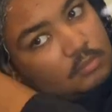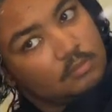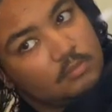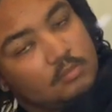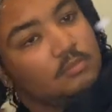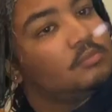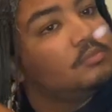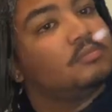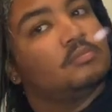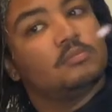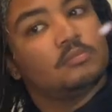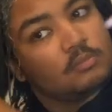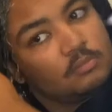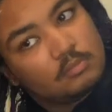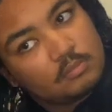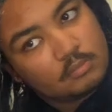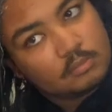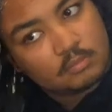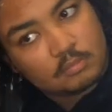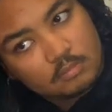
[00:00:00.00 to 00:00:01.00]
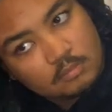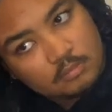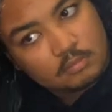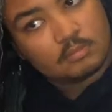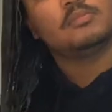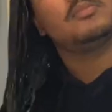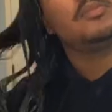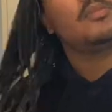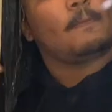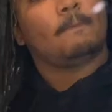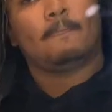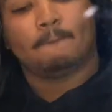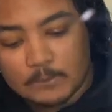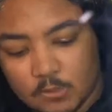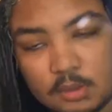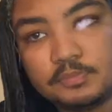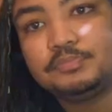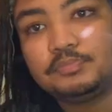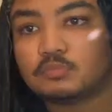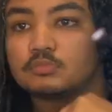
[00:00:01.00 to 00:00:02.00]
but not
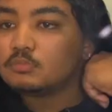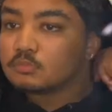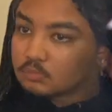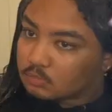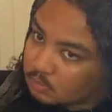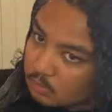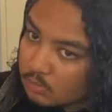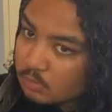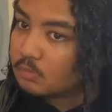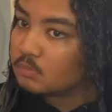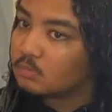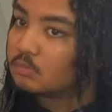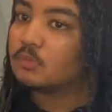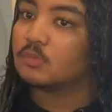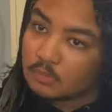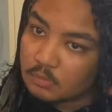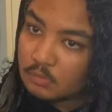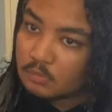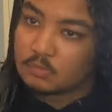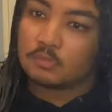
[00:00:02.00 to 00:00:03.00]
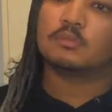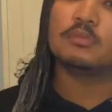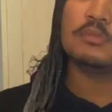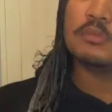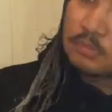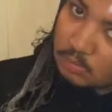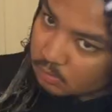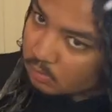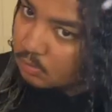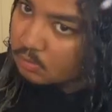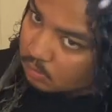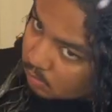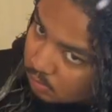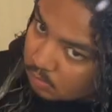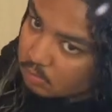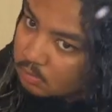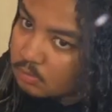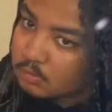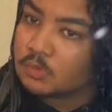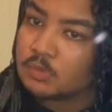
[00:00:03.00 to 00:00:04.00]
right now because I don't feel like
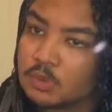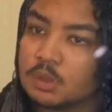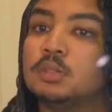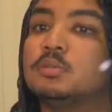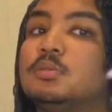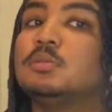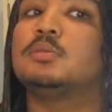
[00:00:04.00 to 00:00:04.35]
doing my hair.